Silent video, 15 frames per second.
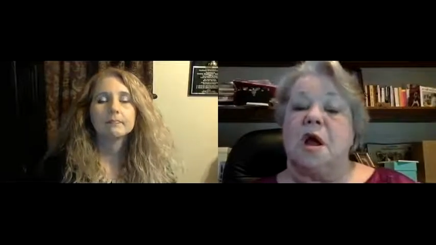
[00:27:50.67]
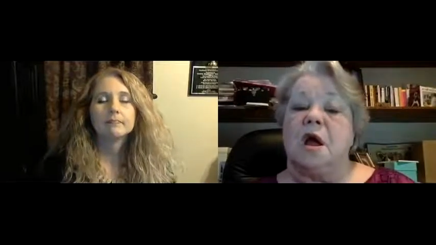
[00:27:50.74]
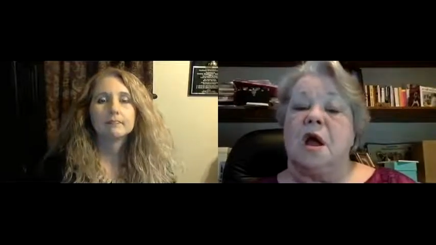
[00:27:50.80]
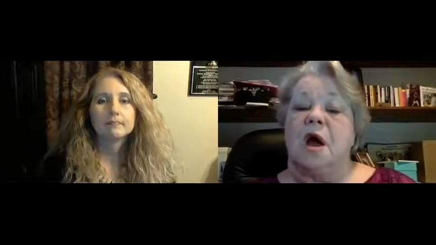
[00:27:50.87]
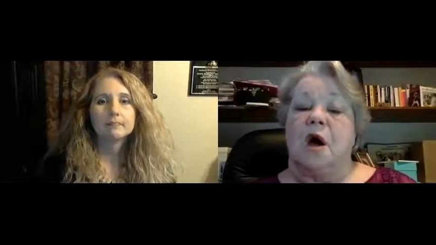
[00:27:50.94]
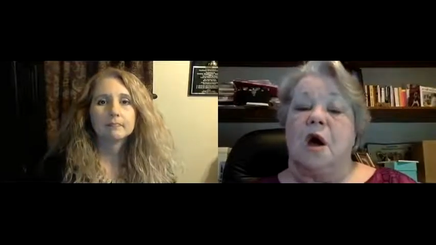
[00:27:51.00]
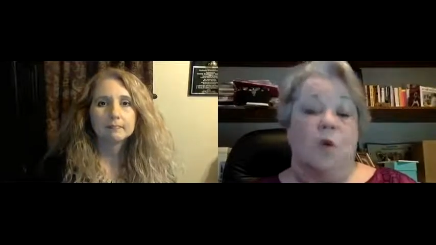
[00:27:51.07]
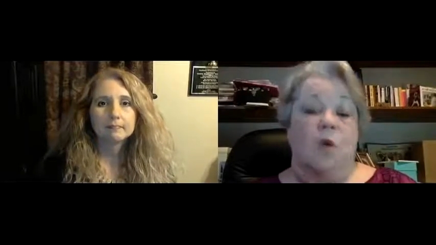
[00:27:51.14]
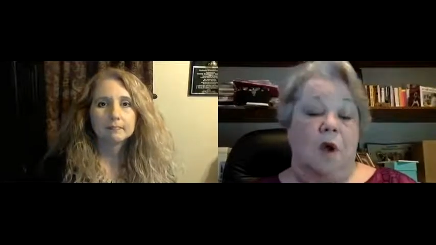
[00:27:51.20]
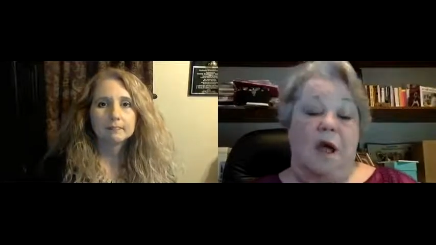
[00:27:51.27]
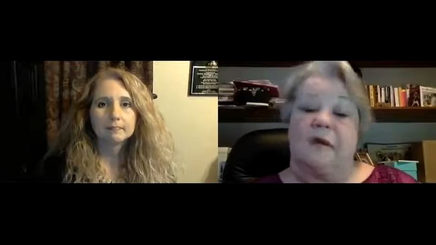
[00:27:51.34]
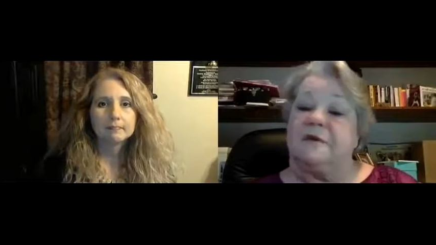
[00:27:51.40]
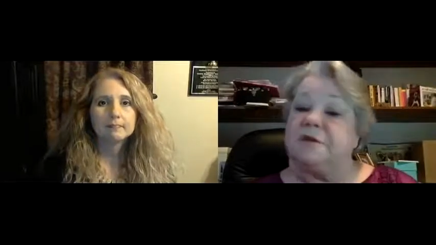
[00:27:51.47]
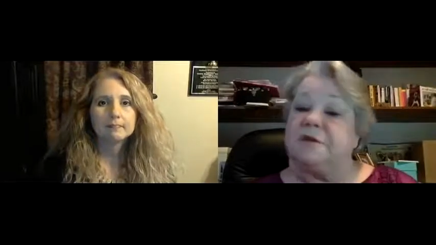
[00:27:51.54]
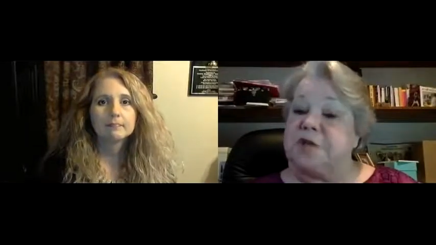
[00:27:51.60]
Speaker 1: or having
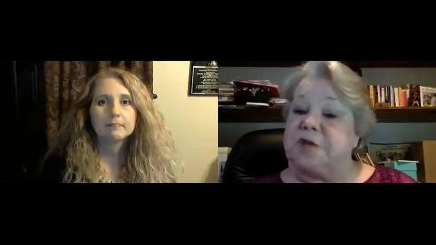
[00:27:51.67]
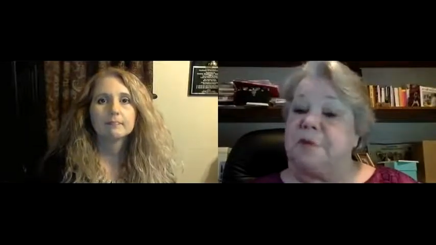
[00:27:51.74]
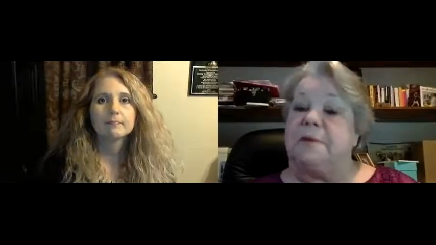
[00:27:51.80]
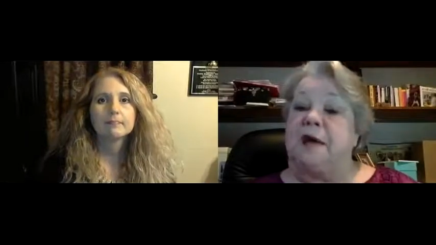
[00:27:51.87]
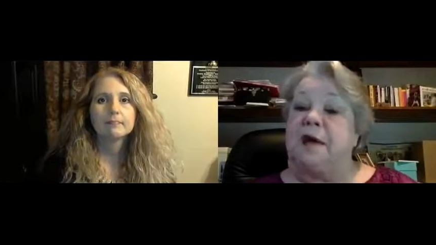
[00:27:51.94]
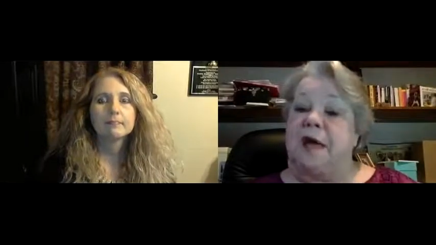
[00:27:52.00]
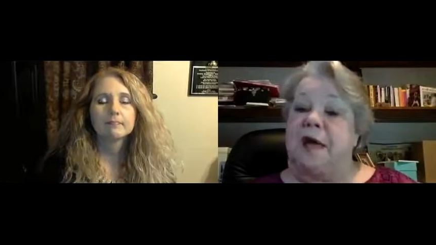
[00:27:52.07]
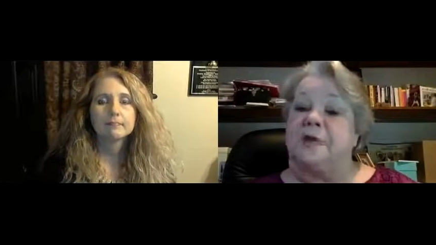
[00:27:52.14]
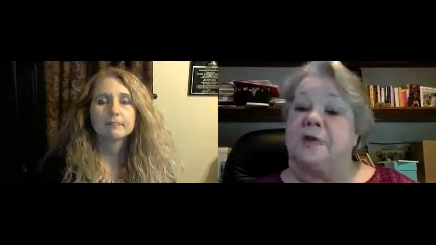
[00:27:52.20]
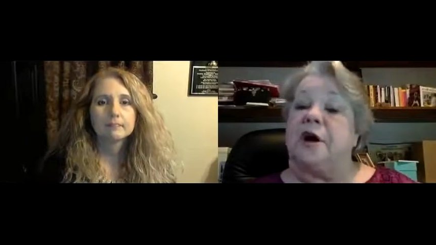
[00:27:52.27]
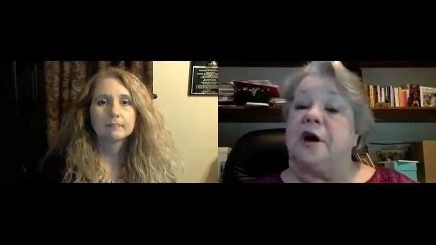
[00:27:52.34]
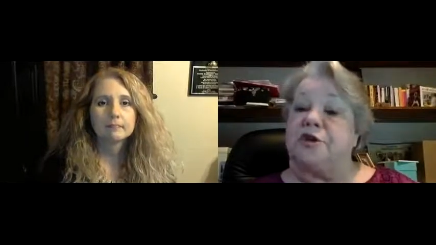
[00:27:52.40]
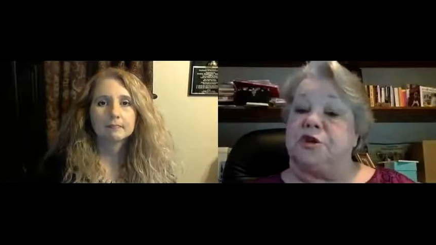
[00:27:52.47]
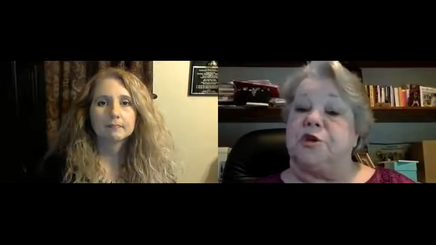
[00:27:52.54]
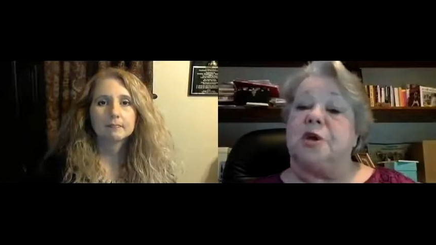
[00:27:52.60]
someone and until
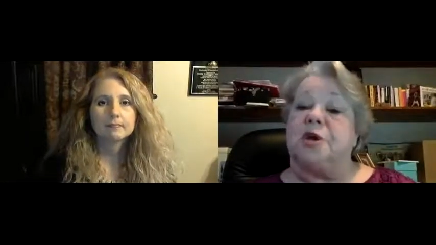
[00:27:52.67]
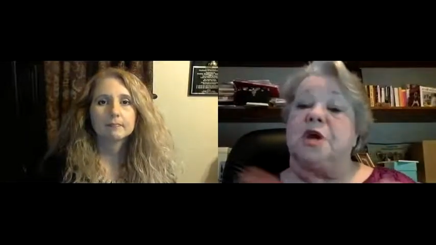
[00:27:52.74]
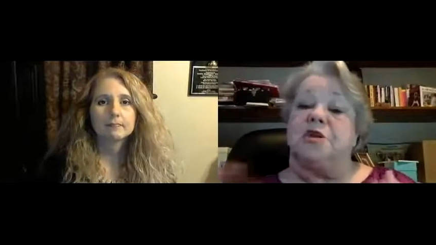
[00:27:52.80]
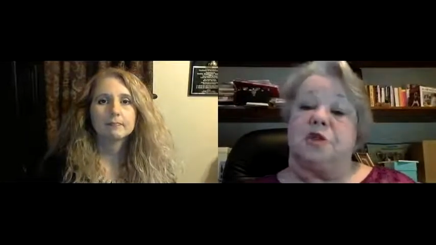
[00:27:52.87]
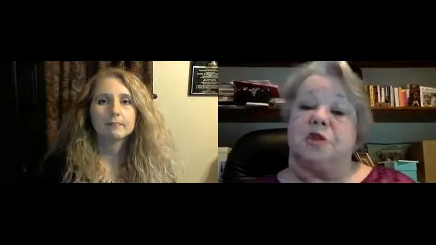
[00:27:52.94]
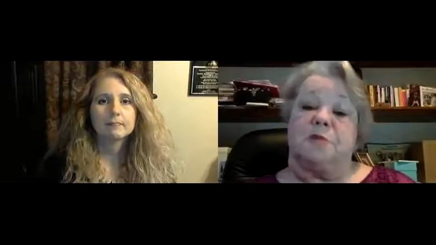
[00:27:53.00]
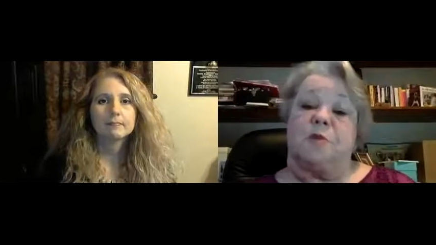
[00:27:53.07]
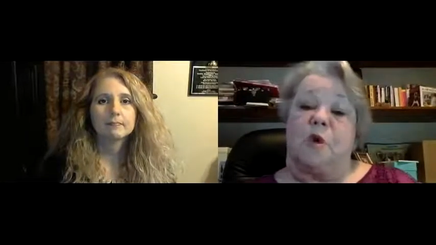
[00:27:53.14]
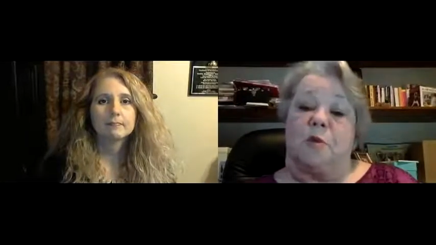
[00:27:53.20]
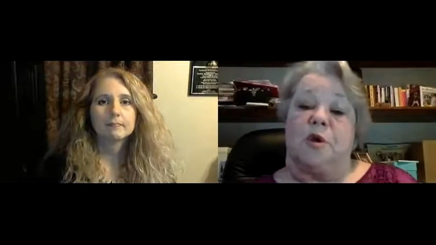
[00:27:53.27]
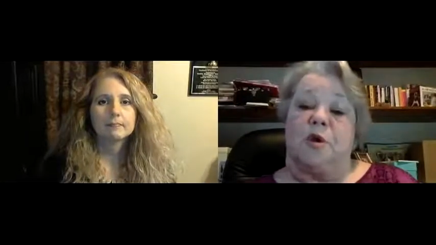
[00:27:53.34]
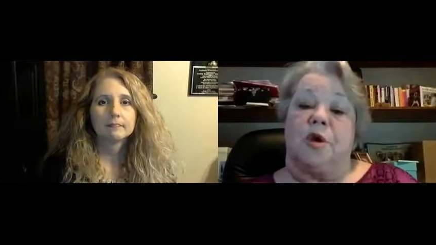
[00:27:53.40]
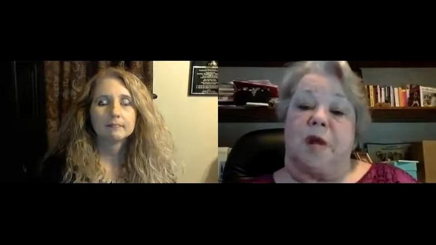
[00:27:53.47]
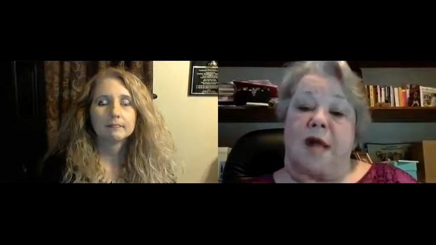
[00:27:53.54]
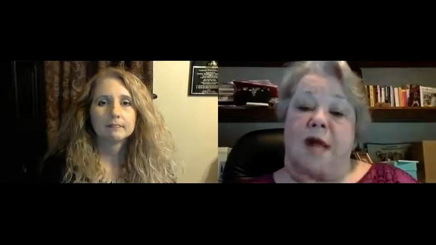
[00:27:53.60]
you get to the point where you can
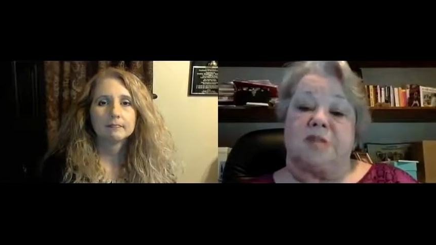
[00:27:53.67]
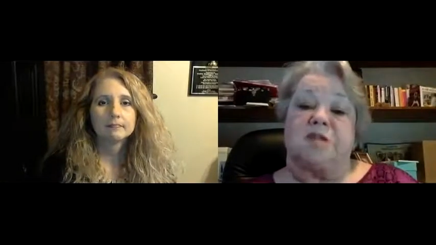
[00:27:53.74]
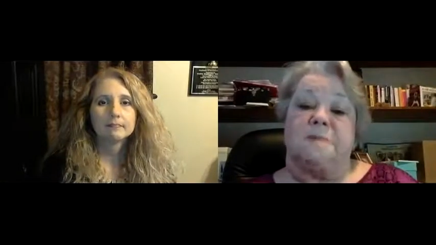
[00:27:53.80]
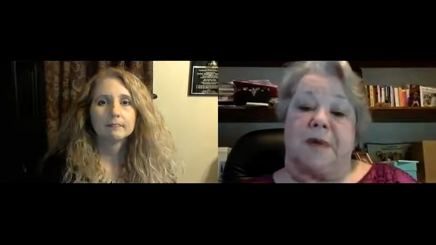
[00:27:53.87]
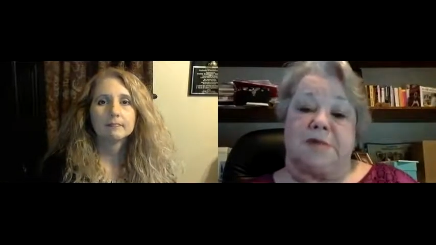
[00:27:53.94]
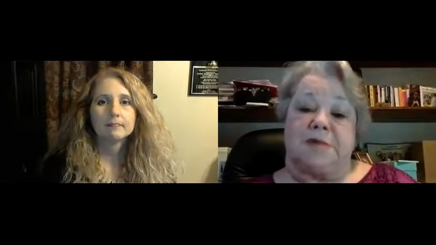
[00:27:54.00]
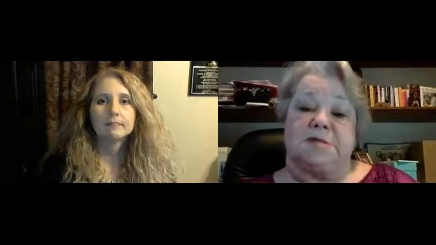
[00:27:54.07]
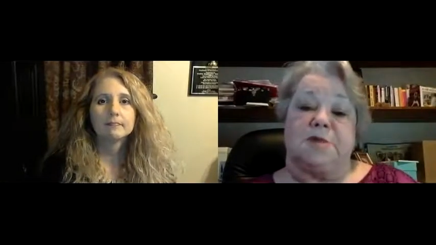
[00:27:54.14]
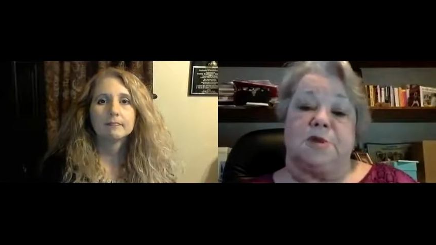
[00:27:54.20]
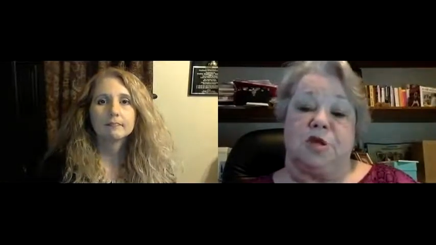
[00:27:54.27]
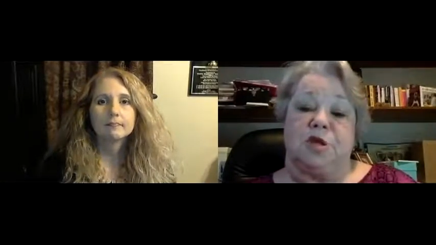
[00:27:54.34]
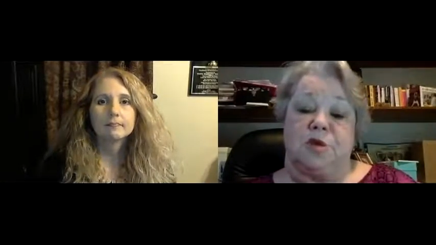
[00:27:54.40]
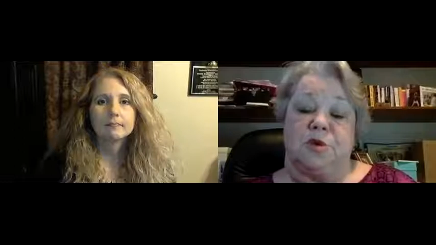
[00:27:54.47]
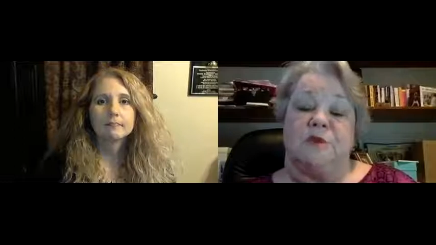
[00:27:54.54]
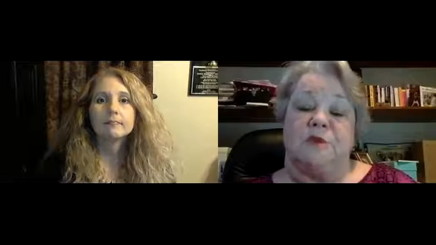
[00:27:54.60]
actually pay someone to do
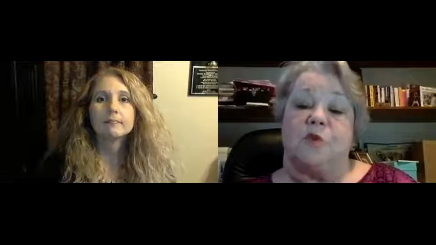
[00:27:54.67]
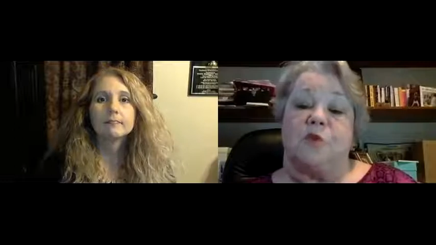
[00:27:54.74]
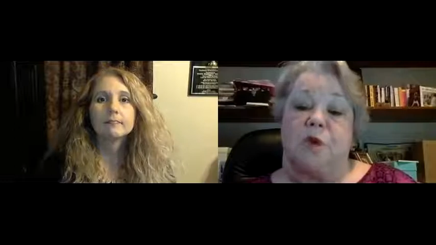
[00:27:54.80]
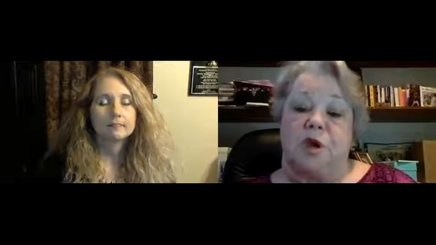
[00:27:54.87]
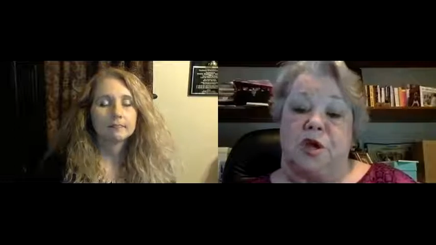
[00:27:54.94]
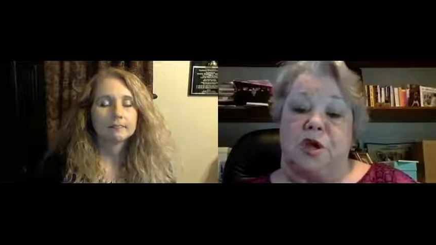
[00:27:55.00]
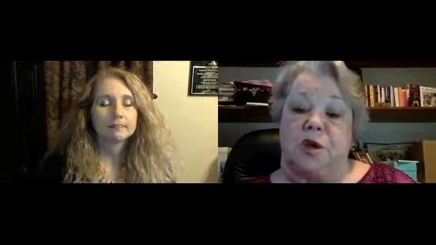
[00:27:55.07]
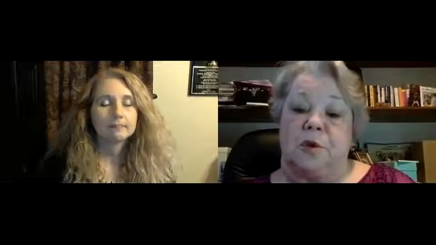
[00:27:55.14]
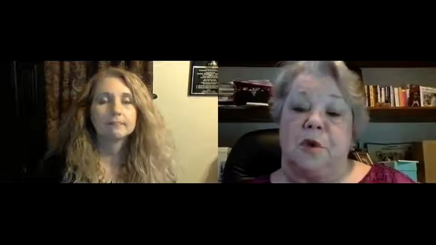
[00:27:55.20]
it for you